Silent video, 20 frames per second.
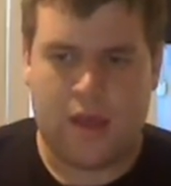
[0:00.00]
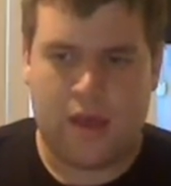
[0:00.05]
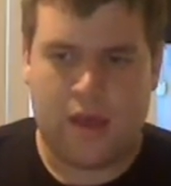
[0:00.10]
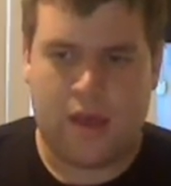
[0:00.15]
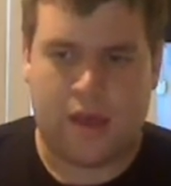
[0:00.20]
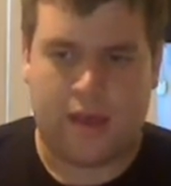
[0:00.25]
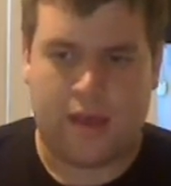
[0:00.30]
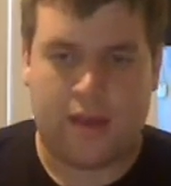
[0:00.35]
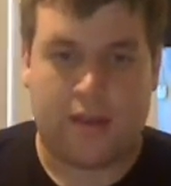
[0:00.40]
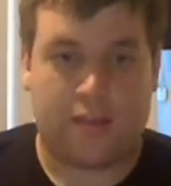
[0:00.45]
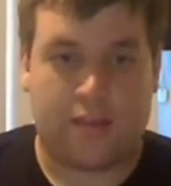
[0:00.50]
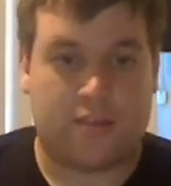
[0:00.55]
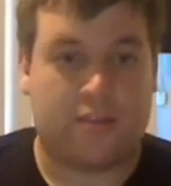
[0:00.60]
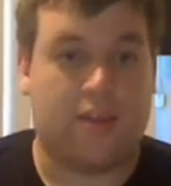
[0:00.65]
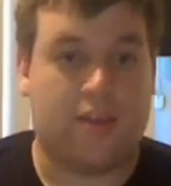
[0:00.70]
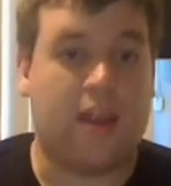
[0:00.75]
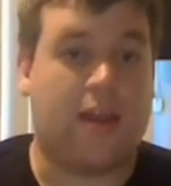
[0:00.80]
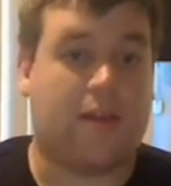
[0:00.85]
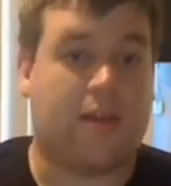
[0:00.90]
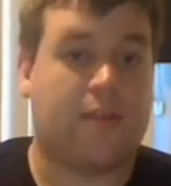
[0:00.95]
So
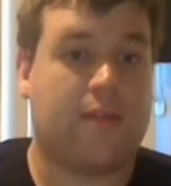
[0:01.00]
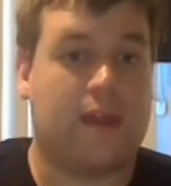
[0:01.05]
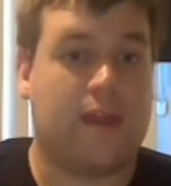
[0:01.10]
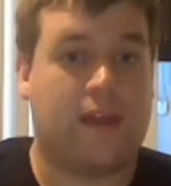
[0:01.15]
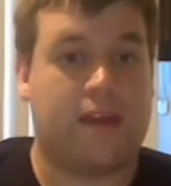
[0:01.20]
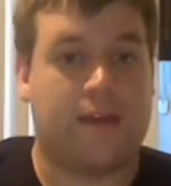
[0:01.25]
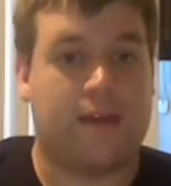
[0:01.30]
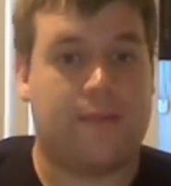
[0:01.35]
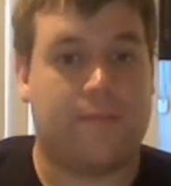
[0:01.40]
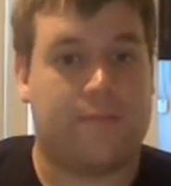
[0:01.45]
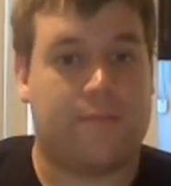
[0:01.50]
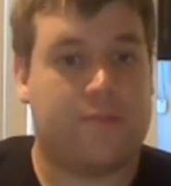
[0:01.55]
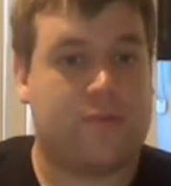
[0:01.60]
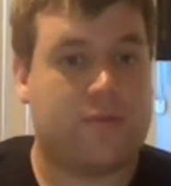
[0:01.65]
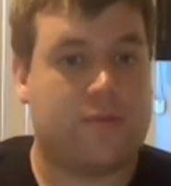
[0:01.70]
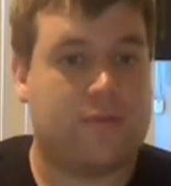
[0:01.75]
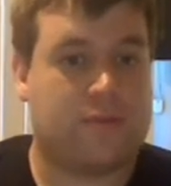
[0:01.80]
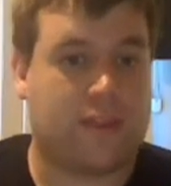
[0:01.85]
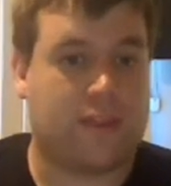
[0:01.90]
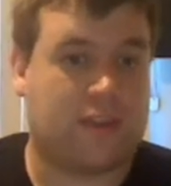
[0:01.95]
yeah,
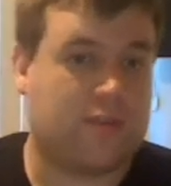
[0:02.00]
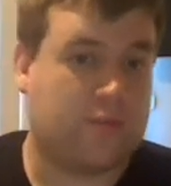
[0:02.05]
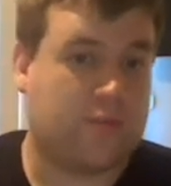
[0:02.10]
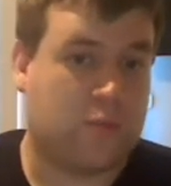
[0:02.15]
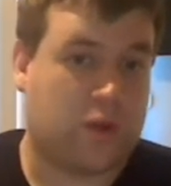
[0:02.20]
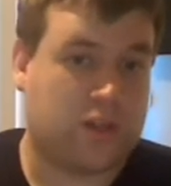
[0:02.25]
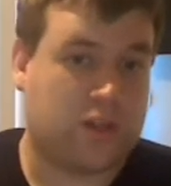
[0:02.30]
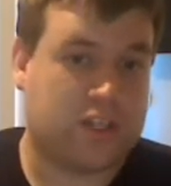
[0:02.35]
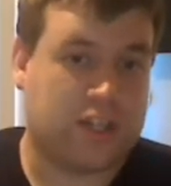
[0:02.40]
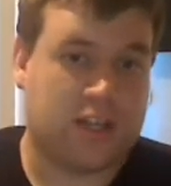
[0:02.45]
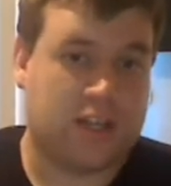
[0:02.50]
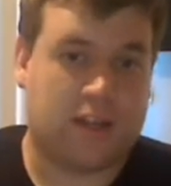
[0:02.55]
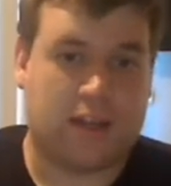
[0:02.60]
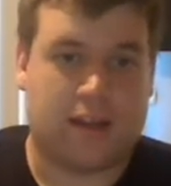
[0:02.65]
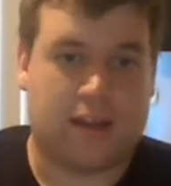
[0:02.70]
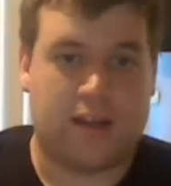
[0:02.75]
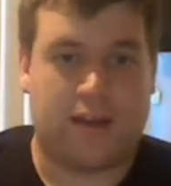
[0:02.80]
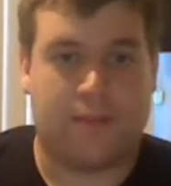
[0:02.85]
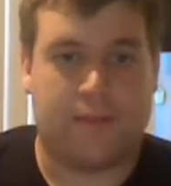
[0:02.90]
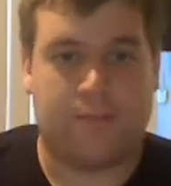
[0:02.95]
thanks for watching.
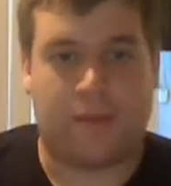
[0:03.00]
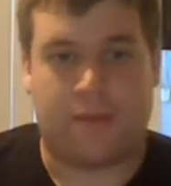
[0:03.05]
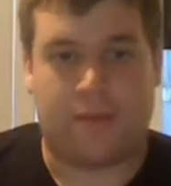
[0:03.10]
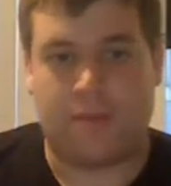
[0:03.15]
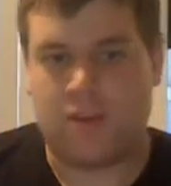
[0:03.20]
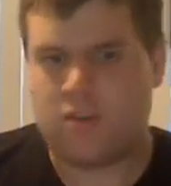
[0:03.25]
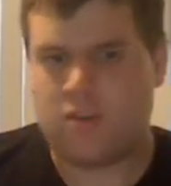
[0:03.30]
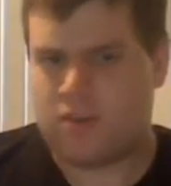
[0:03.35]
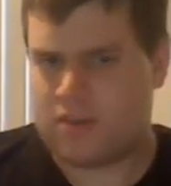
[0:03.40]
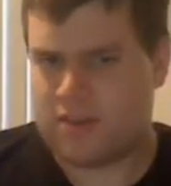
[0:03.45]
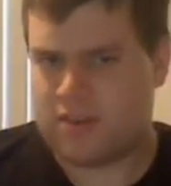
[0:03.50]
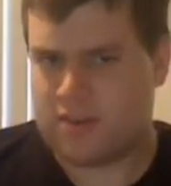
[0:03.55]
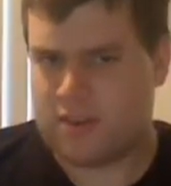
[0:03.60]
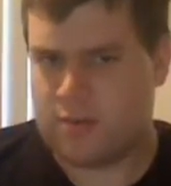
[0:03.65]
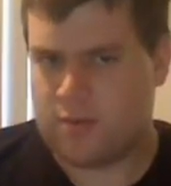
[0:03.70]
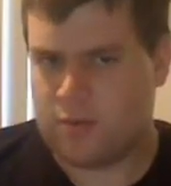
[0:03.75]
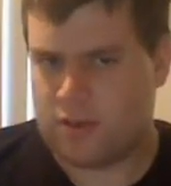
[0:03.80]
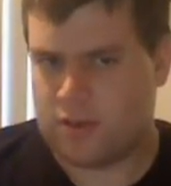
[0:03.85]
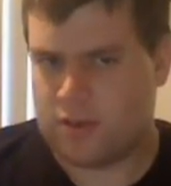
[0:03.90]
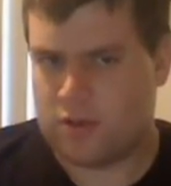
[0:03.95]
I'm interested to see
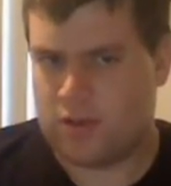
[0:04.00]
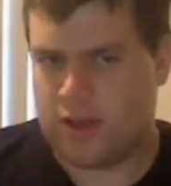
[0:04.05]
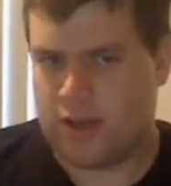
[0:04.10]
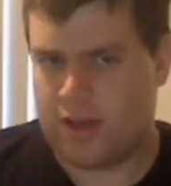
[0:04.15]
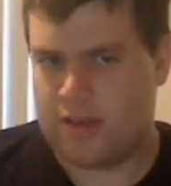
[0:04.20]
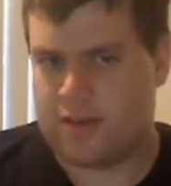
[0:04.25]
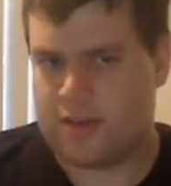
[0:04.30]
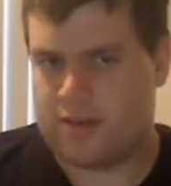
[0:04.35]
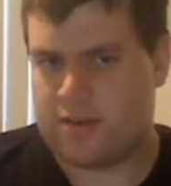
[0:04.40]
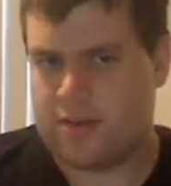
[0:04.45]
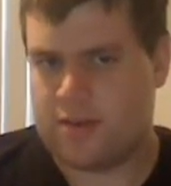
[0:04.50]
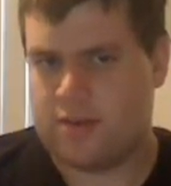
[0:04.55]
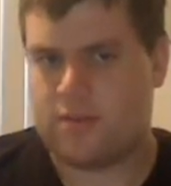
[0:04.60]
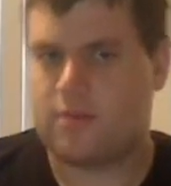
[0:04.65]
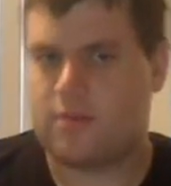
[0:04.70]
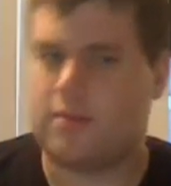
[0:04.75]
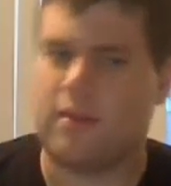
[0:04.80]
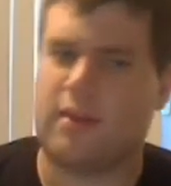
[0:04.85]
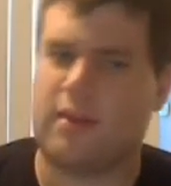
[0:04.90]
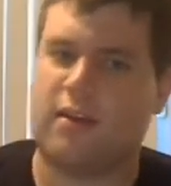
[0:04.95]
what you guys
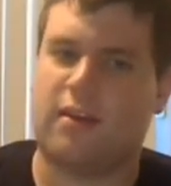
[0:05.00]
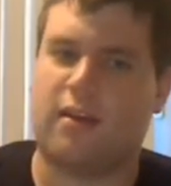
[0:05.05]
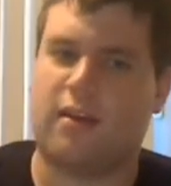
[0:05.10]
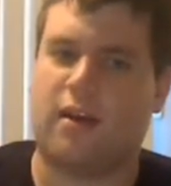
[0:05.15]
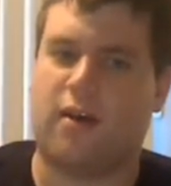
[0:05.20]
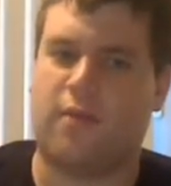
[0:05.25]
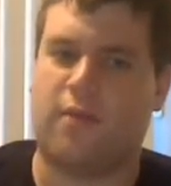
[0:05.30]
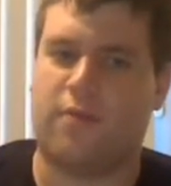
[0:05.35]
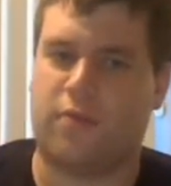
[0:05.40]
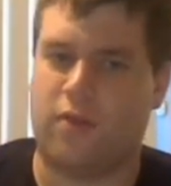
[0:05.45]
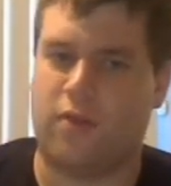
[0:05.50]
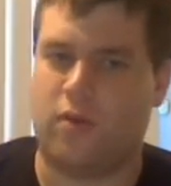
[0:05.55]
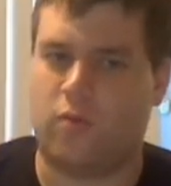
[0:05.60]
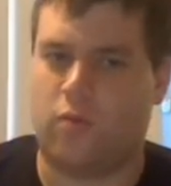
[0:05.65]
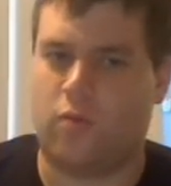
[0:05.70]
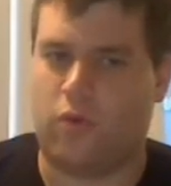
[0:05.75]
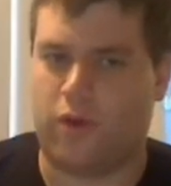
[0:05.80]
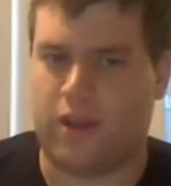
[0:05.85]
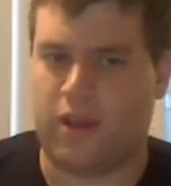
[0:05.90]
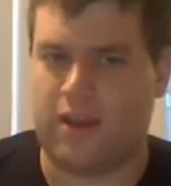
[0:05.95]
think of The
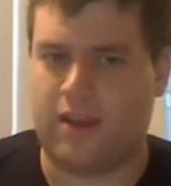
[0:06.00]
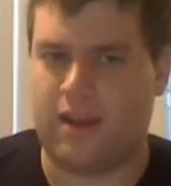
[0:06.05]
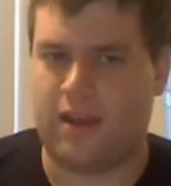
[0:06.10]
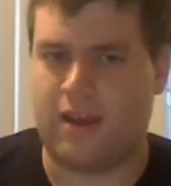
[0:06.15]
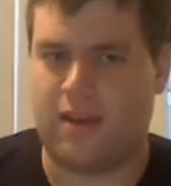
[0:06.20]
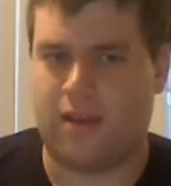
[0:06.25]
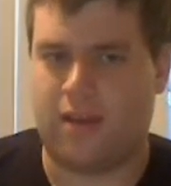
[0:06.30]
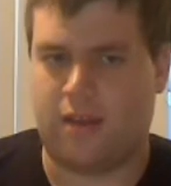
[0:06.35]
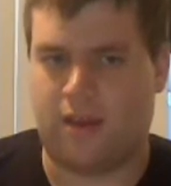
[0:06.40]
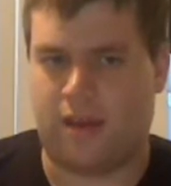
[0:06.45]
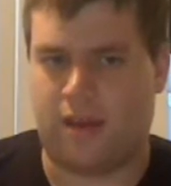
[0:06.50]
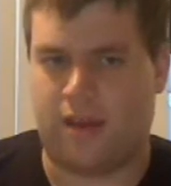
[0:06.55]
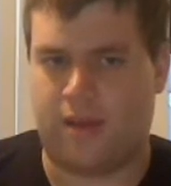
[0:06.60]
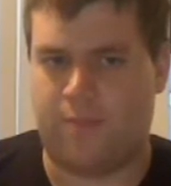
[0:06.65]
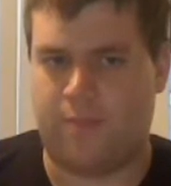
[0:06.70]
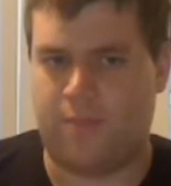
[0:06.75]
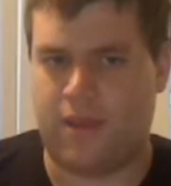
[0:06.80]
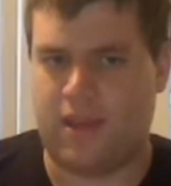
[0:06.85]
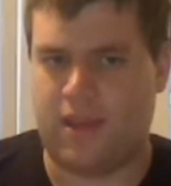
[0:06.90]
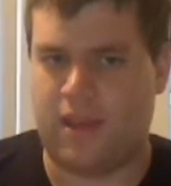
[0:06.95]
Walking Dead
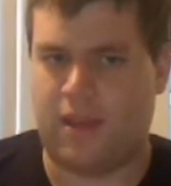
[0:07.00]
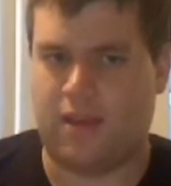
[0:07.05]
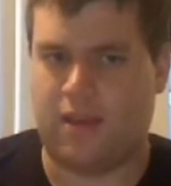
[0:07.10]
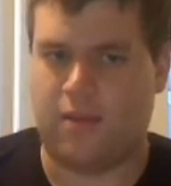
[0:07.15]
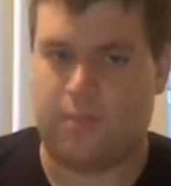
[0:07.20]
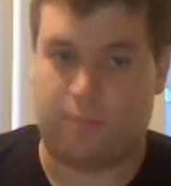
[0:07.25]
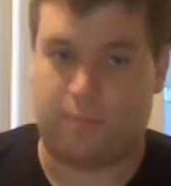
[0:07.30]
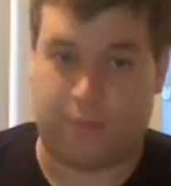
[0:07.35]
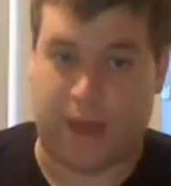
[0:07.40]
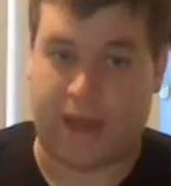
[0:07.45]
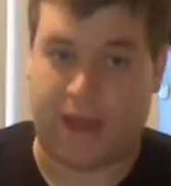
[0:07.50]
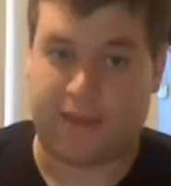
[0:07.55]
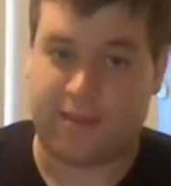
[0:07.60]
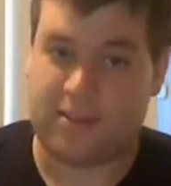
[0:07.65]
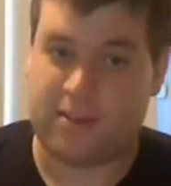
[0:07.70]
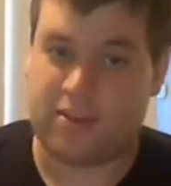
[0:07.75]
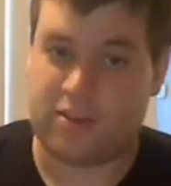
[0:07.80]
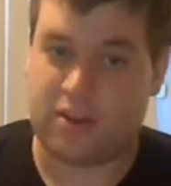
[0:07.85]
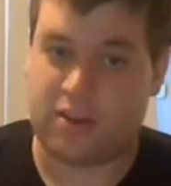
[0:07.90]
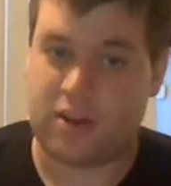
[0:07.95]
being back
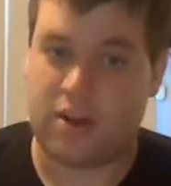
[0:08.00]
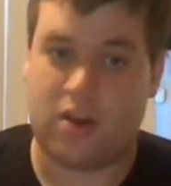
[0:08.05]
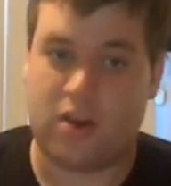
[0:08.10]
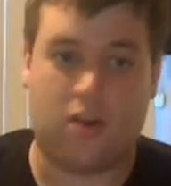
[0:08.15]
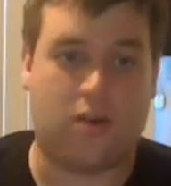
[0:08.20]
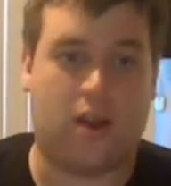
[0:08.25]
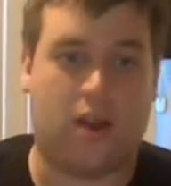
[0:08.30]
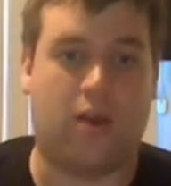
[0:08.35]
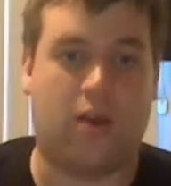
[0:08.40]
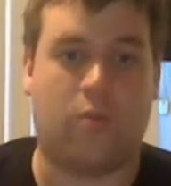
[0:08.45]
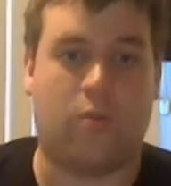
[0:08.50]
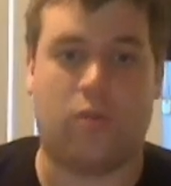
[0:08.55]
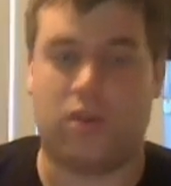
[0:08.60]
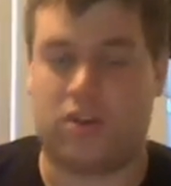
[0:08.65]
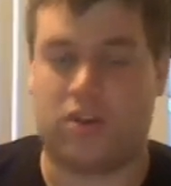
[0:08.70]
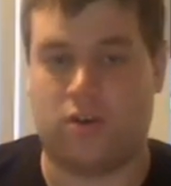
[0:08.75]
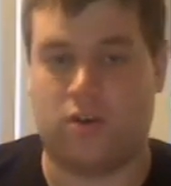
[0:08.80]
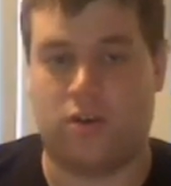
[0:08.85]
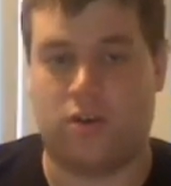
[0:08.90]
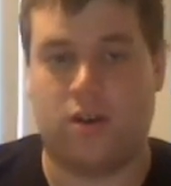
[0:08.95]
this year. What
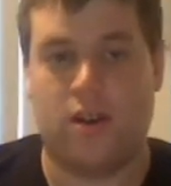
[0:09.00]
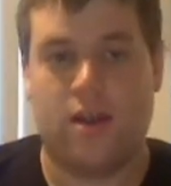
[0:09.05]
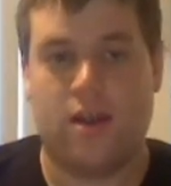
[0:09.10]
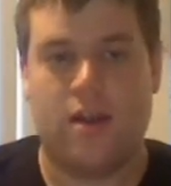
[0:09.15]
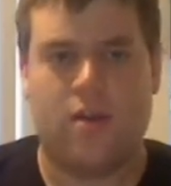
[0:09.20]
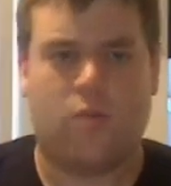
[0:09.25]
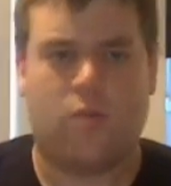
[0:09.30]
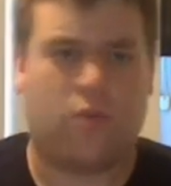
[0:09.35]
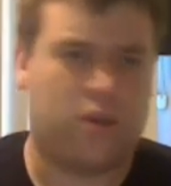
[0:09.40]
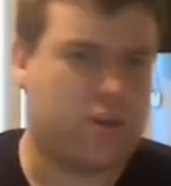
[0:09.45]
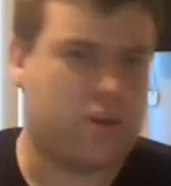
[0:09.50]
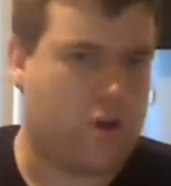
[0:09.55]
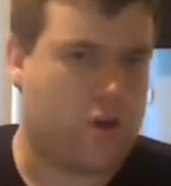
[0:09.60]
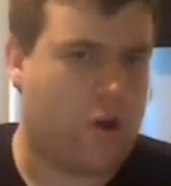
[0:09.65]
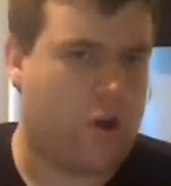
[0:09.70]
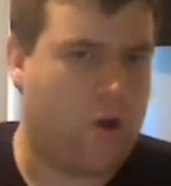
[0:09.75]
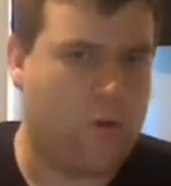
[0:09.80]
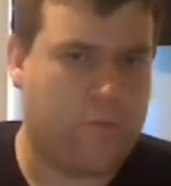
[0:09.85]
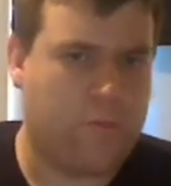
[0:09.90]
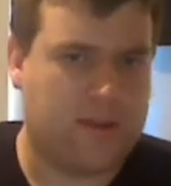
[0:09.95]
you're
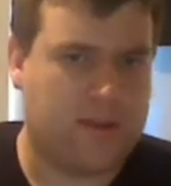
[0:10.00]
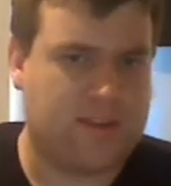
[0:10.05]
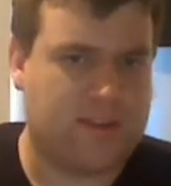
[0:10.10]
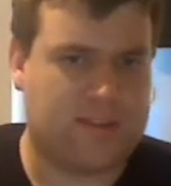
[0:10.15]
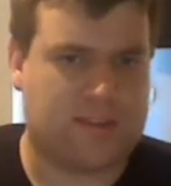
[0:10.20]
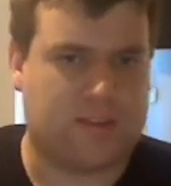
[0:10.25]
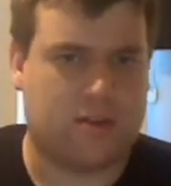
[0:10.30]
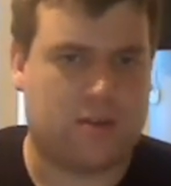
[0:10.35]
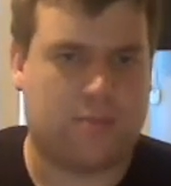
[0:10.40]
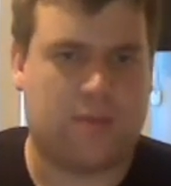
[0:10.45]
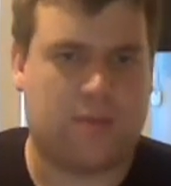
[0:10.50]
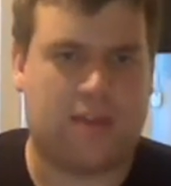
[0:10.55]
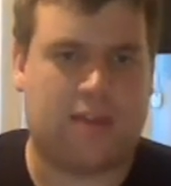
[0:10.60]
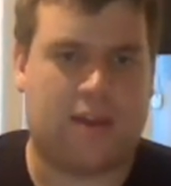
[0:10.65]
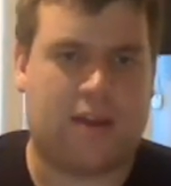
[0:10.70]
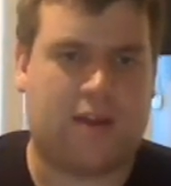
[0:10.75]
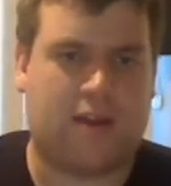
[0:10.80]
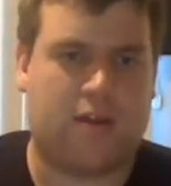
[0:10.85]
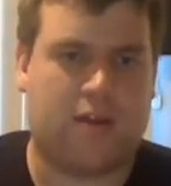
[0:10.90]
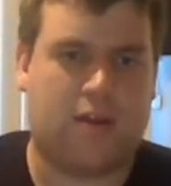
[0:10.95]
hoping is going to be
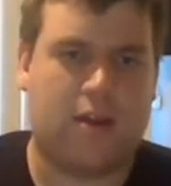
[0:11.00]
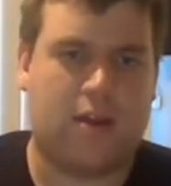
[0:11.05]
there.